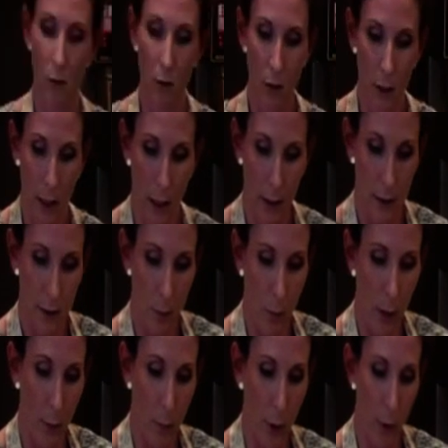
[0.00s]
and some
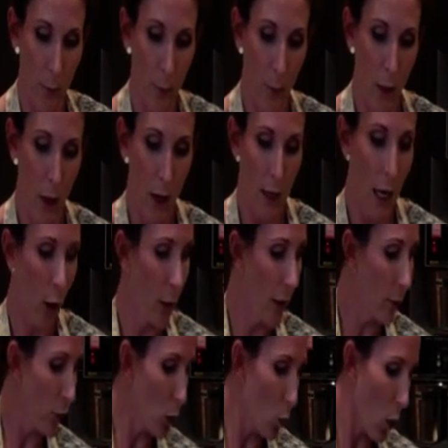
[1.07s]
pepper. Now if you
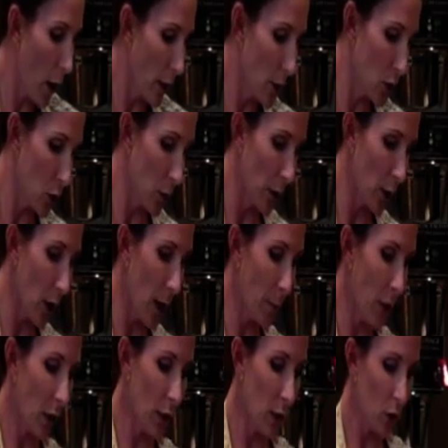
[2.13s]
wanted to here, I'm not going
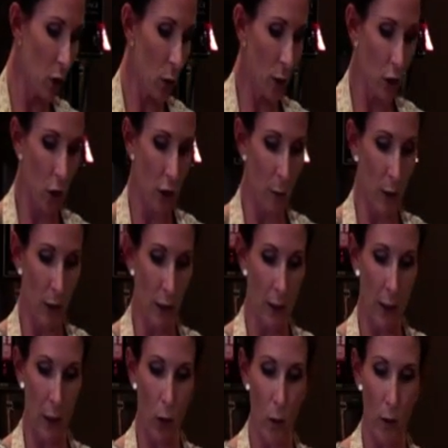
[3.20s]
to do it just because I know
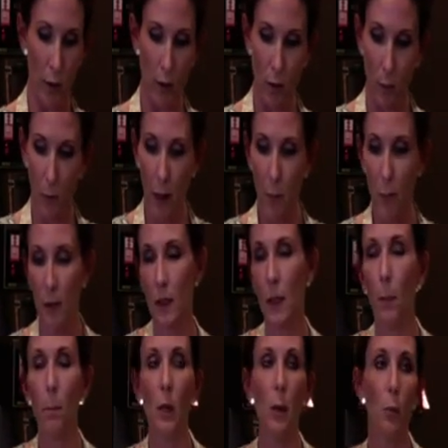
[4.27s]
that there might be some
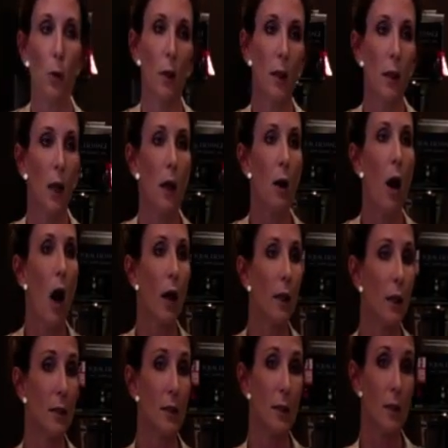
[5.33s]
people in the audience
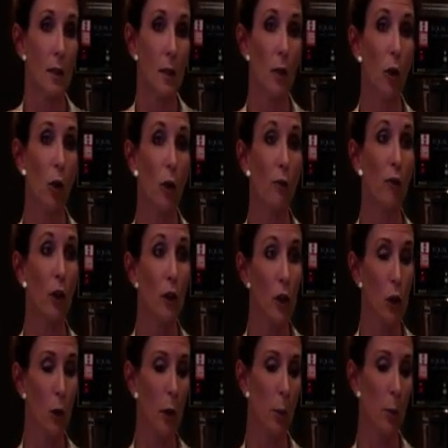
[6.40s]
that's a little averse to
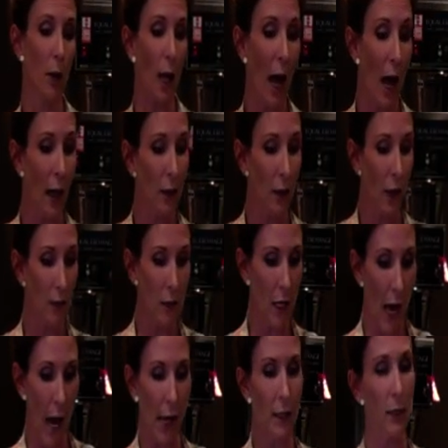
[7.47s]
it, but I love to add
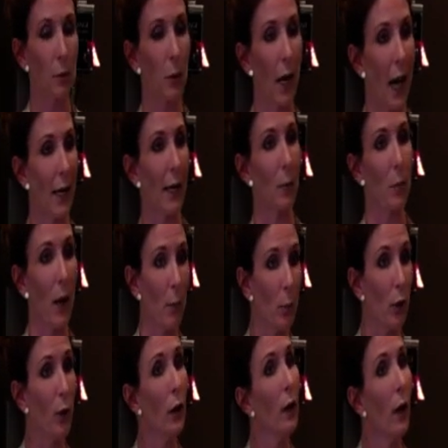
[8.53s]
some cayenne pepper,
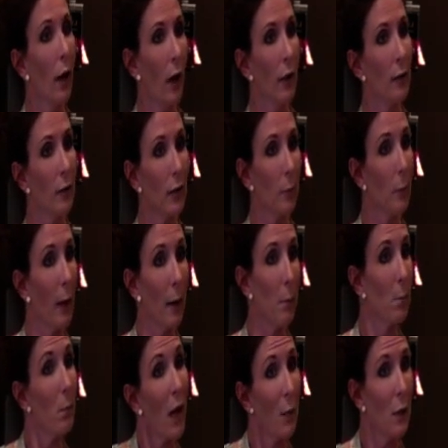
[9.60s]
like
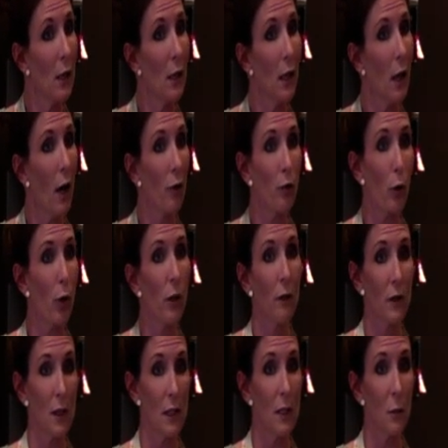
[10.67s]
maybe 1/4 of a
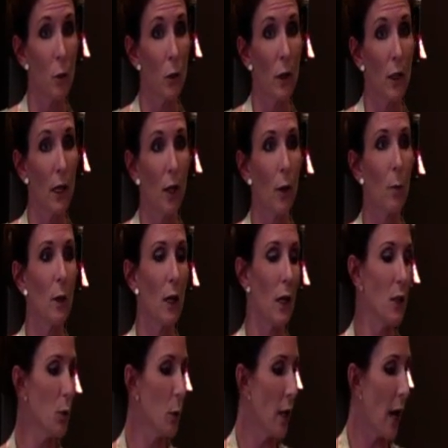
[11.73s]
teaspoon in here because we
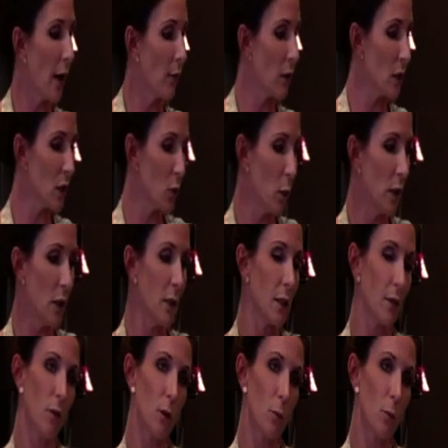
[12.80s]
have the sweetness of the